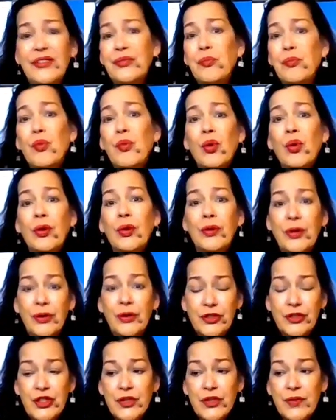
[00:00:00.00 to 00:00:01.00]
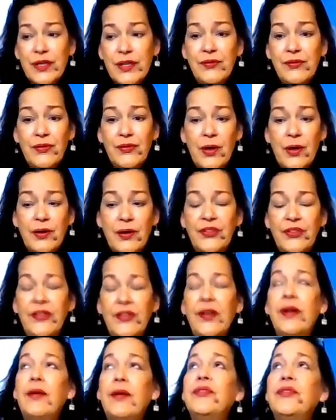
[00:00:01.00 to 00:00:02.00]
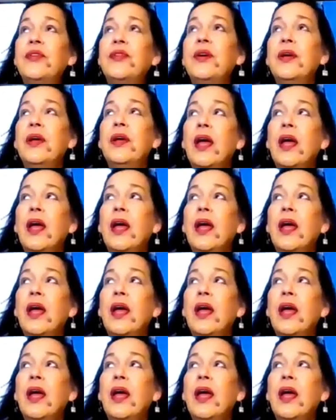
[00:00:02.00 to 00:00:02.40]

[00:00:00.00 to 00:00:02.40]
is more nurturing for ourselves.